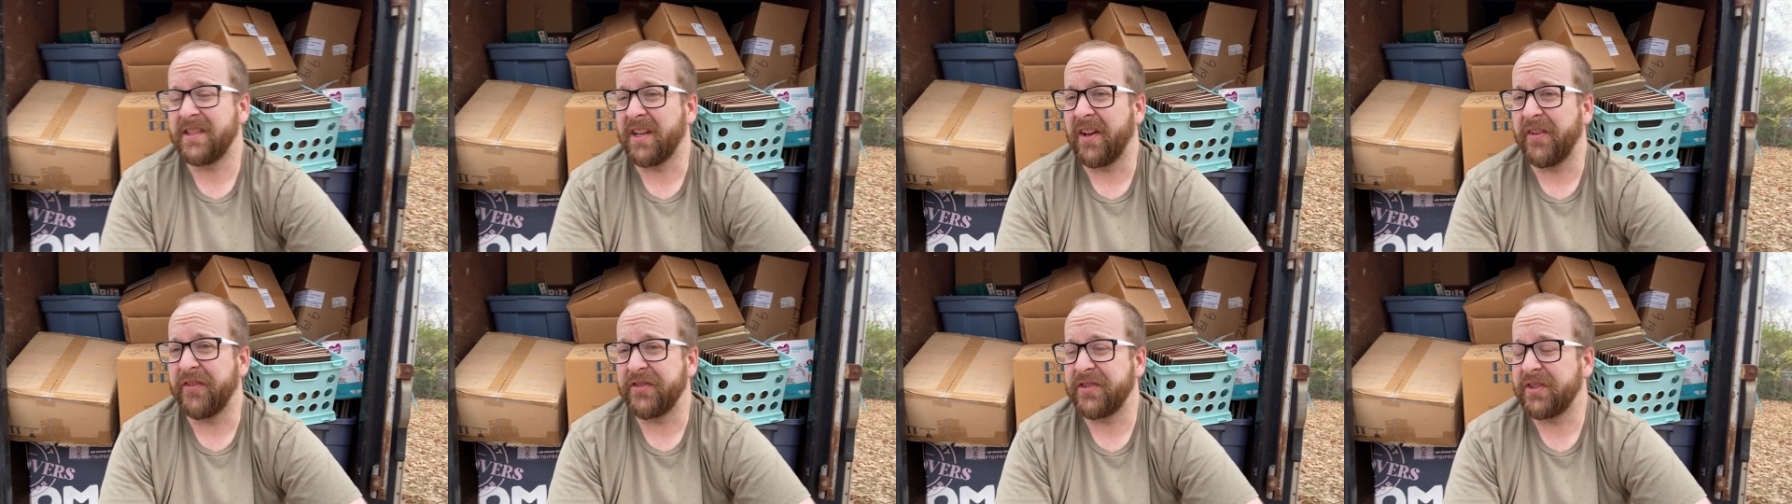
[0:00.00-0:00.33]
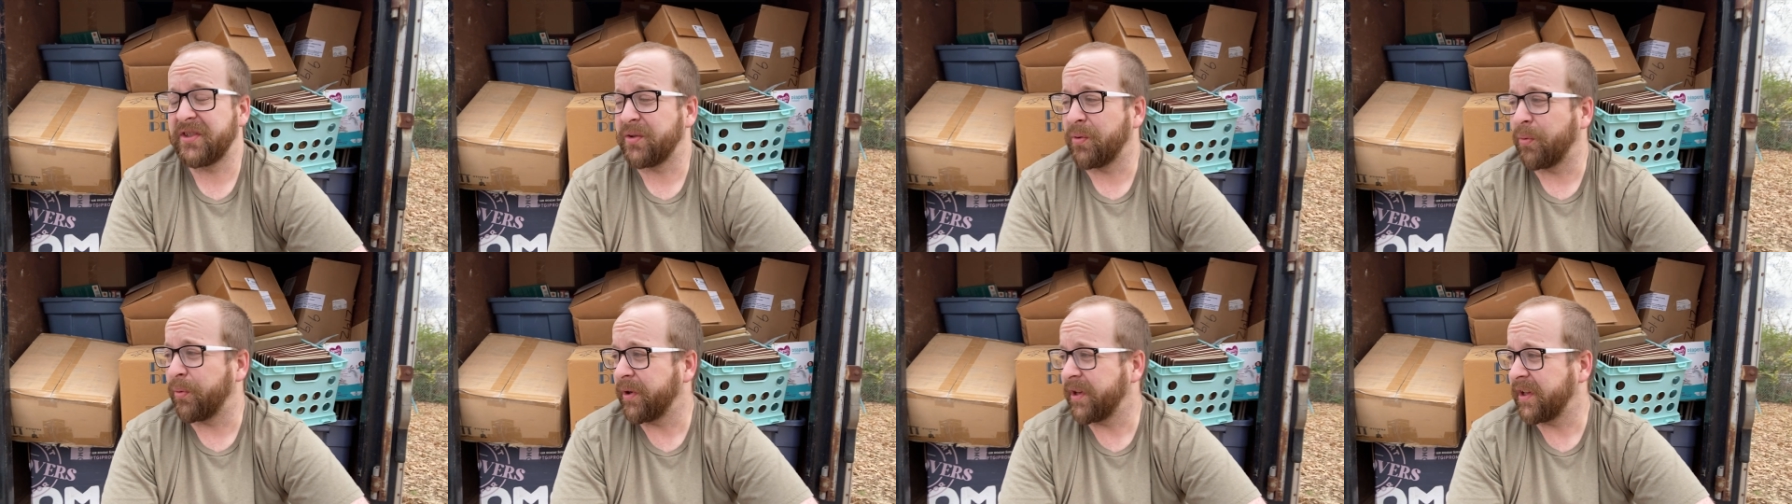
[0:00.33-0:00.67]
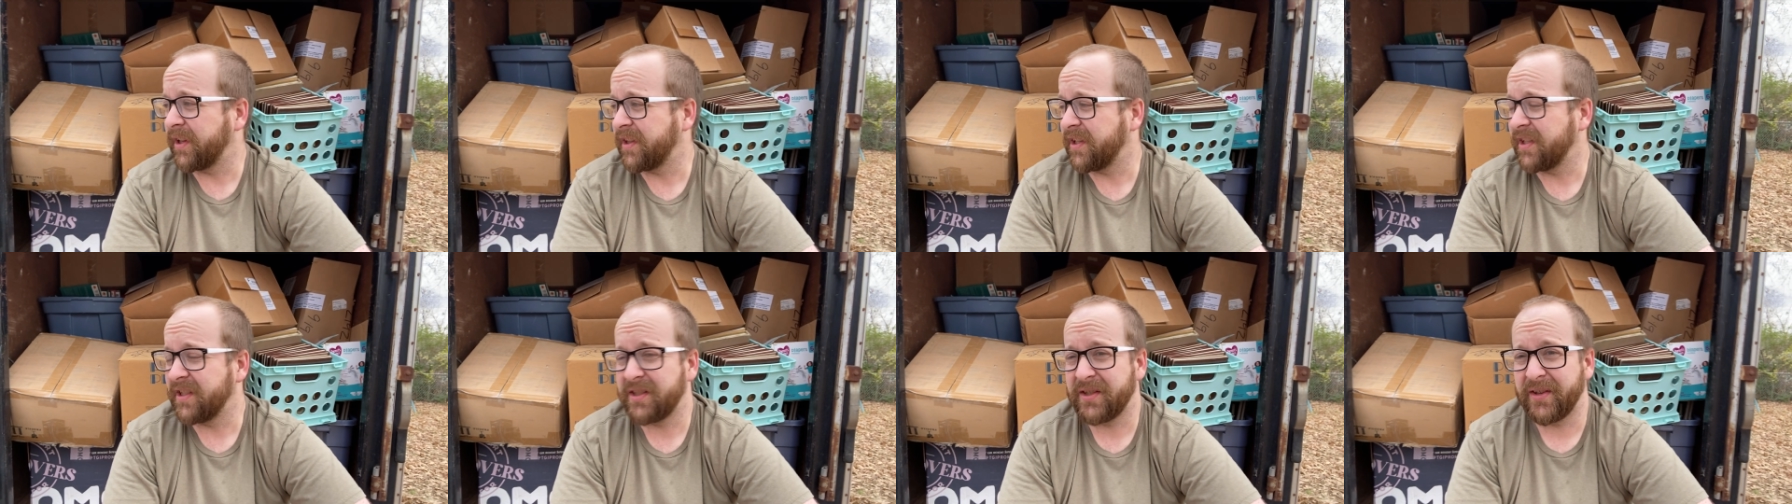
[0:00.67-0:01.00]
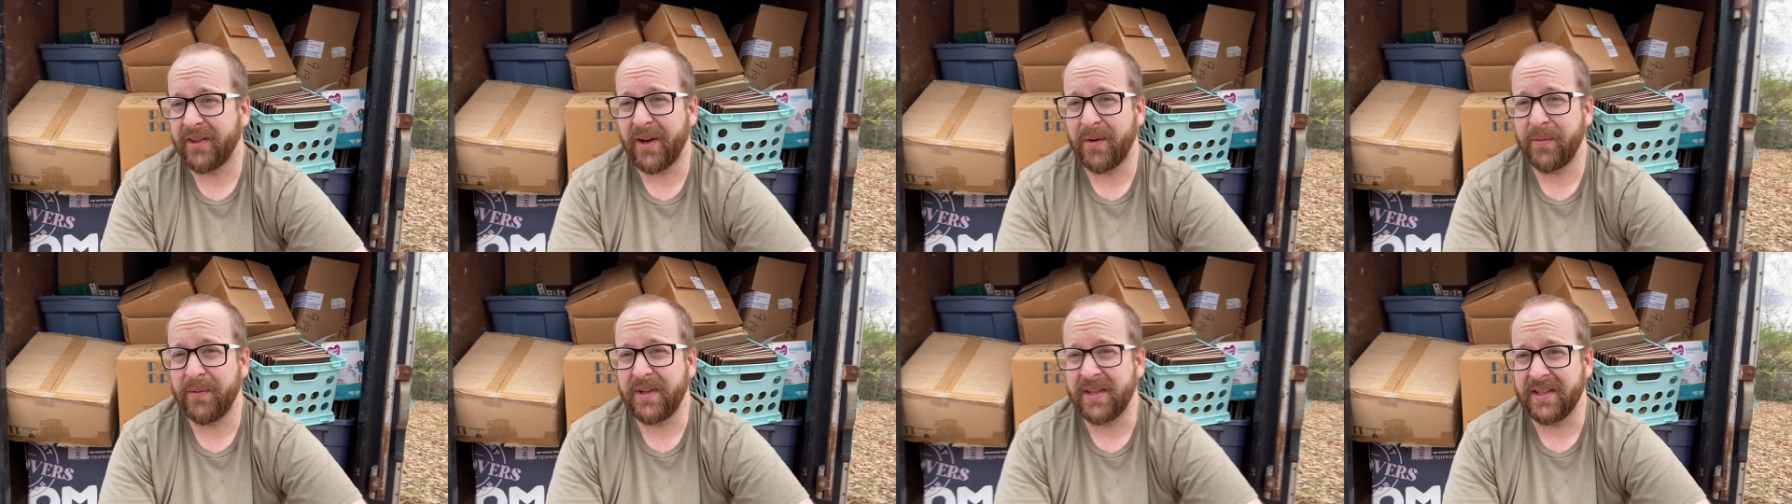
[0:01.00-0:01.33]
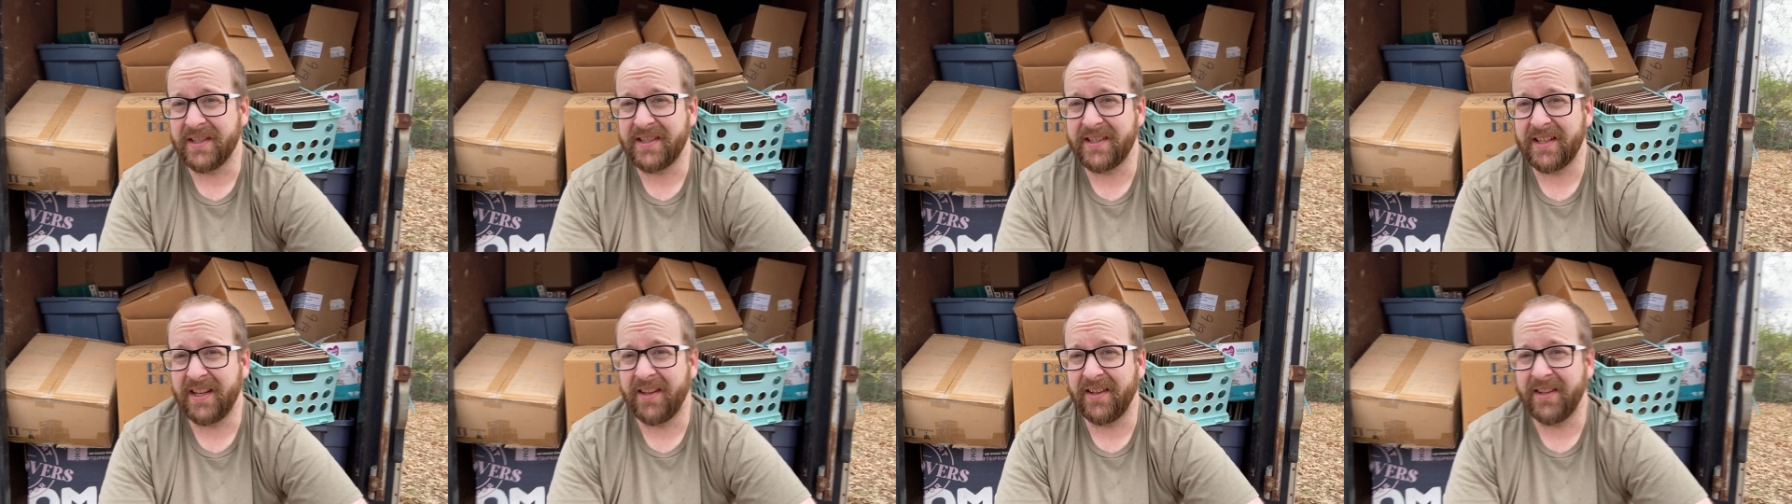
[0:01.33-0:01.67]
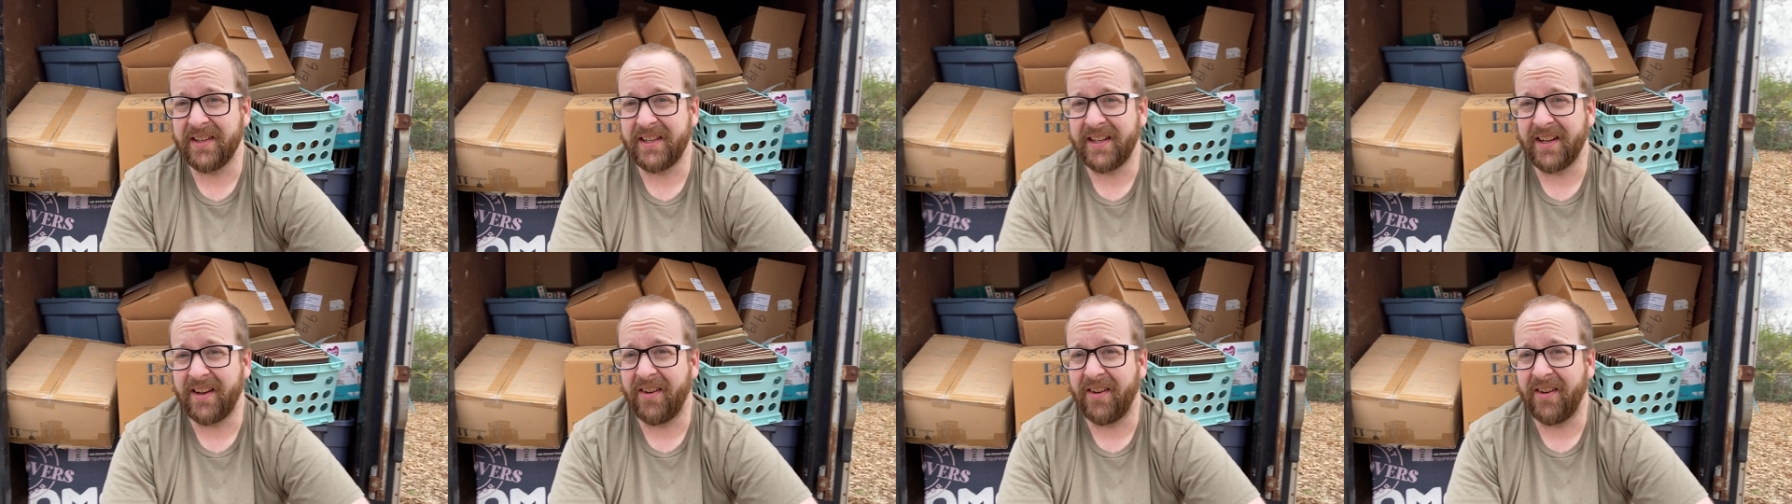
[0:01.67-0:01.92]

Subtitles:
of sorting this so that we can sell it